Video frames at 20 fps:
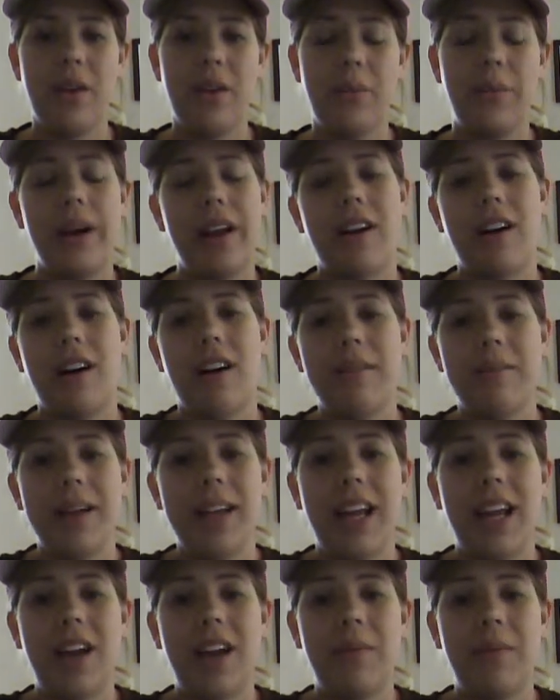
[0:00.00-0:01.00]
When he called my
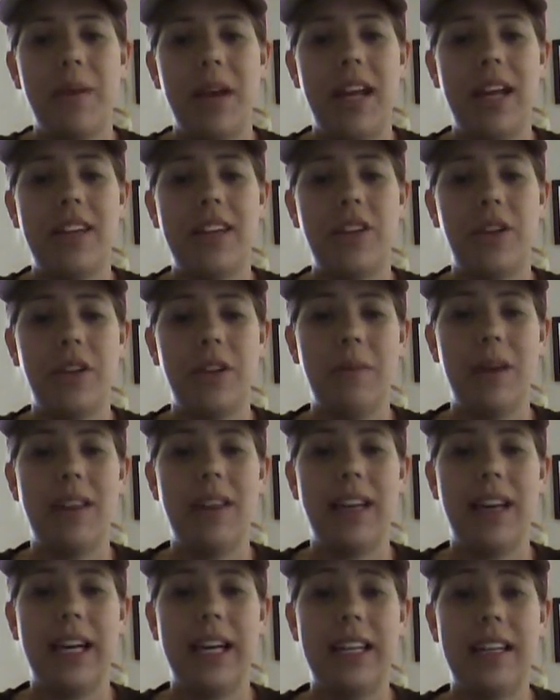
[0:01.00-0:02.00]
name, he told me
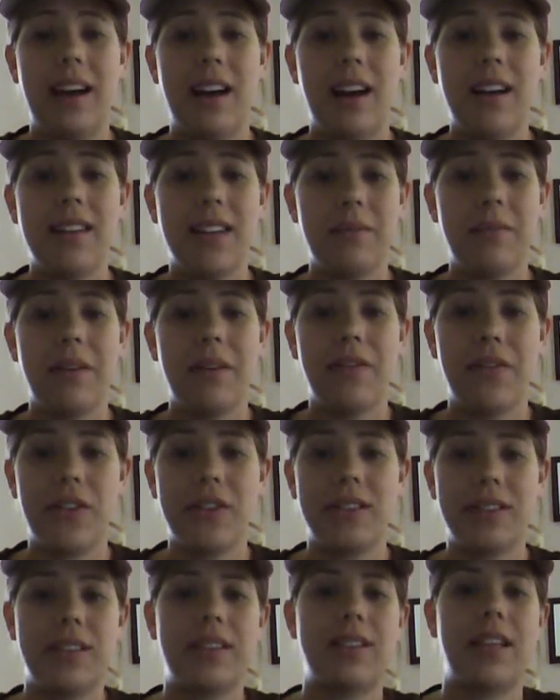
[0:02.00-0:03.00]
that I had not done my
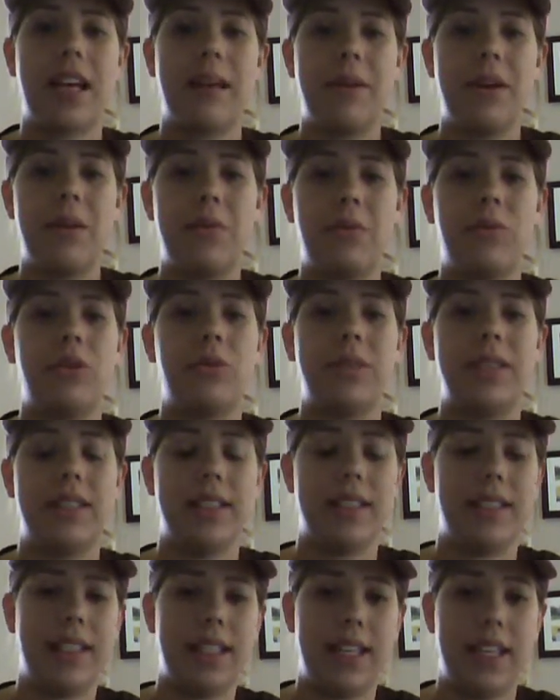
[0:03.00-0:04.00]
first assignment, which was
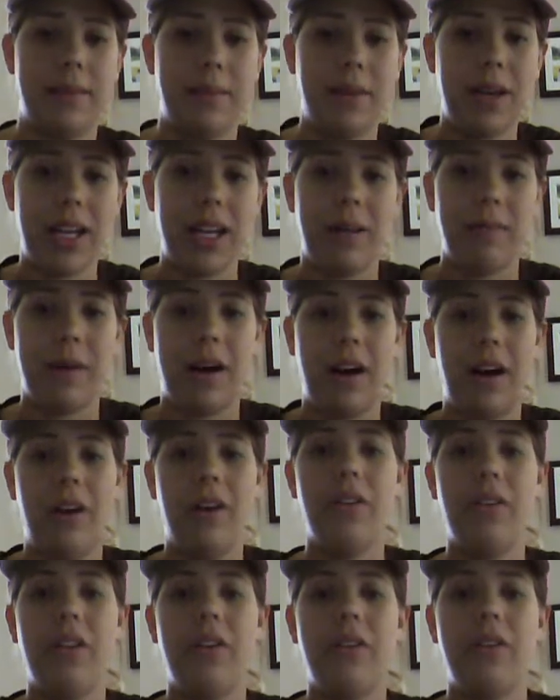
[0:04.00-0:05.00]
to send him an
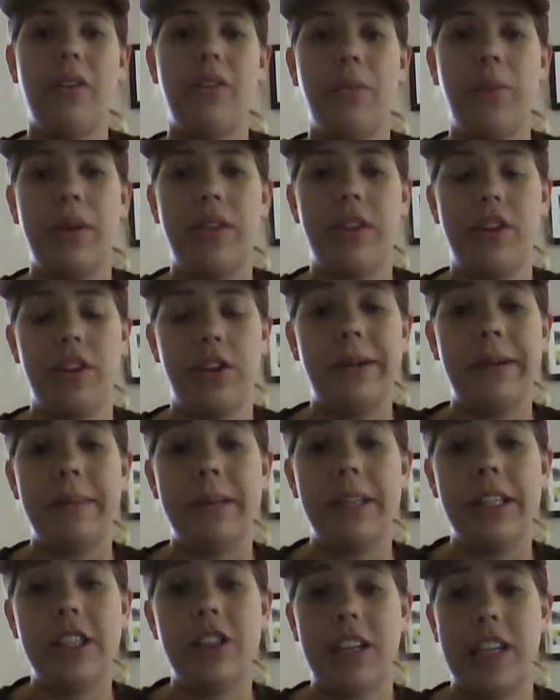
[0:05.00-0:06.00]
email with a new
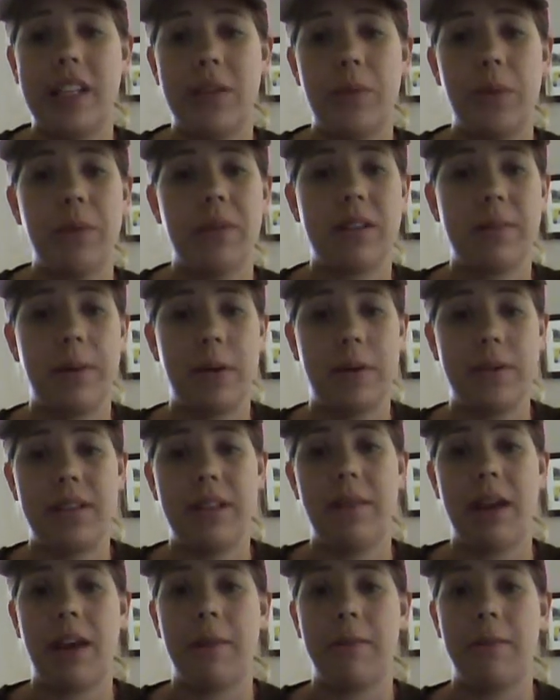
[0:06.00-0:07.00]
email address we were supposed
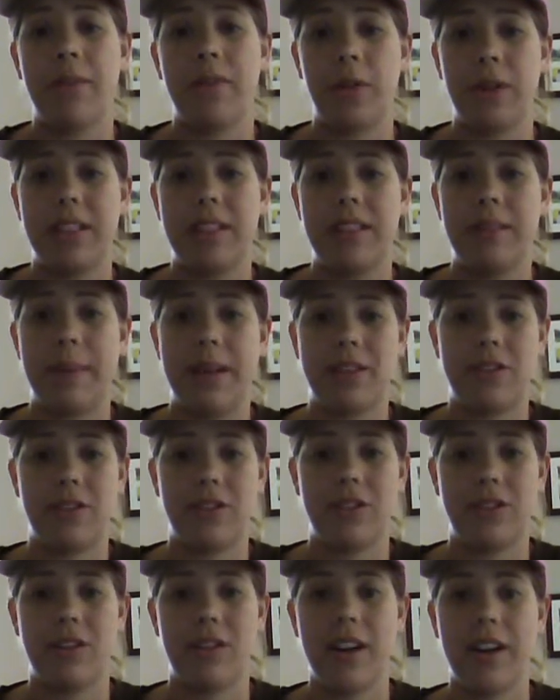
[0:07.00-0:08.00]
to make before the semester
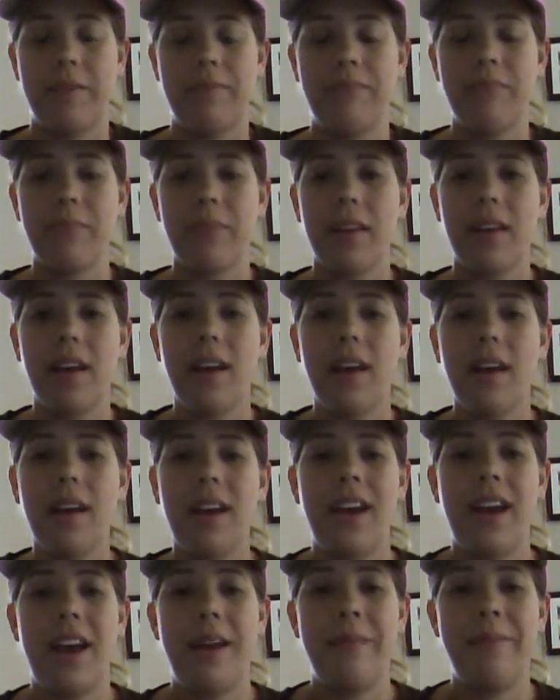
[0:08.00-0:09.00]
started.
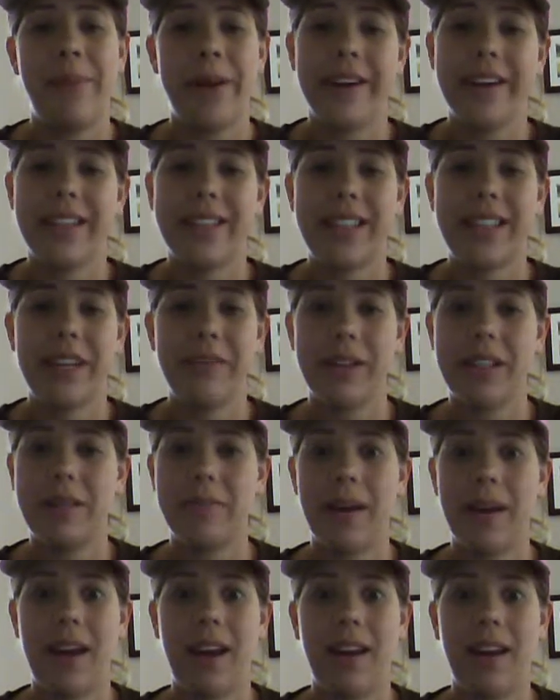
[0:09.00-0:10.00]
Embarrassed, I raised
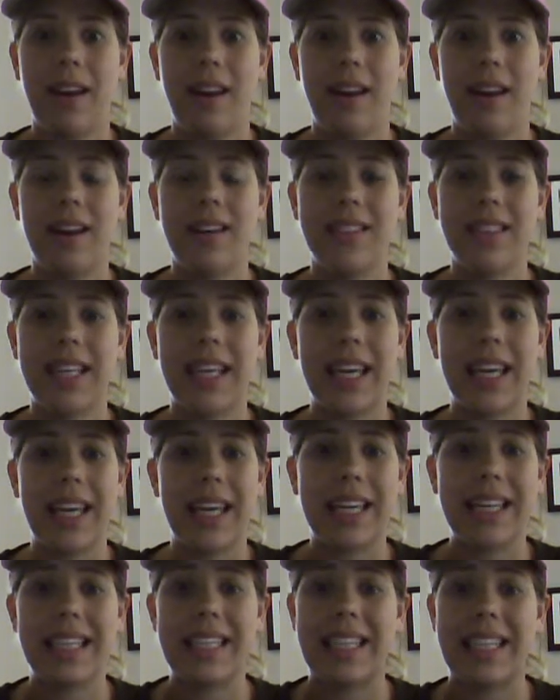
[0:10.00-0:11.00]
my hand and I was
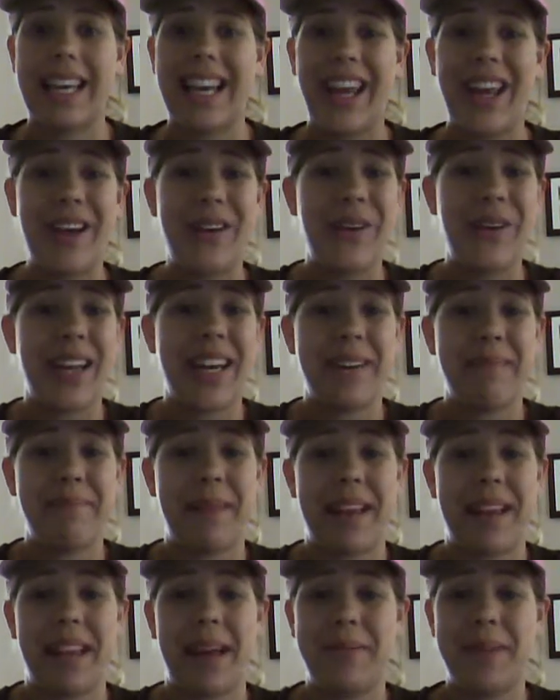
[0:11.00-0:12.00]
like, "Can I go get
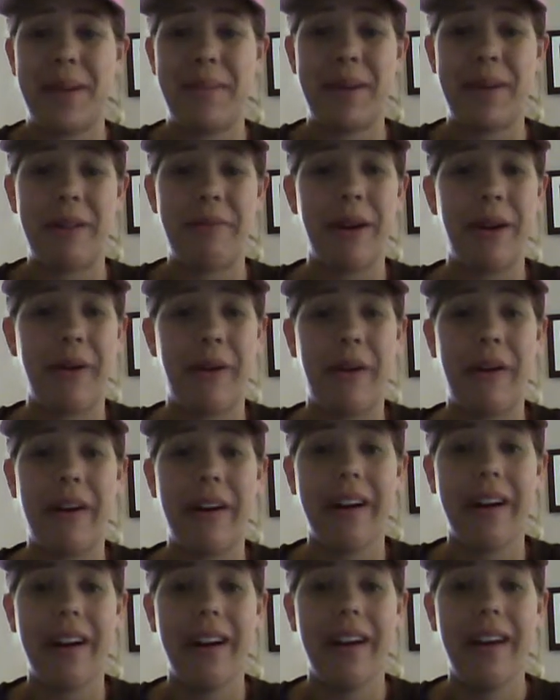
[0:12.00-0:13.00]
my laptop out of my
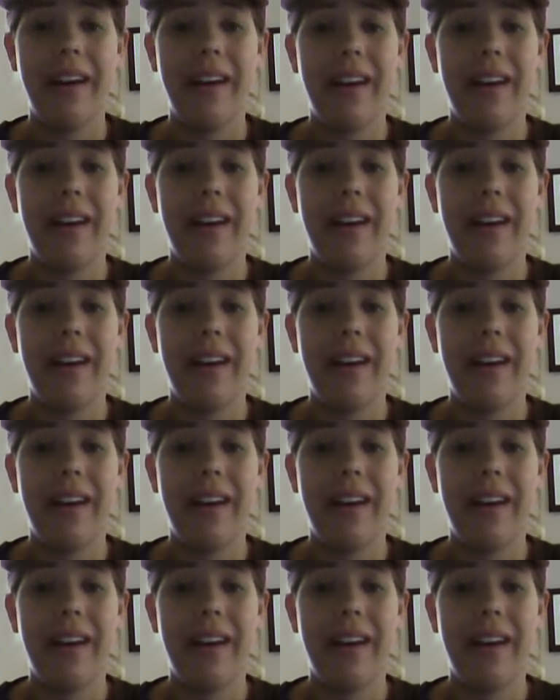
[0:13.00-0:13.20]
car?"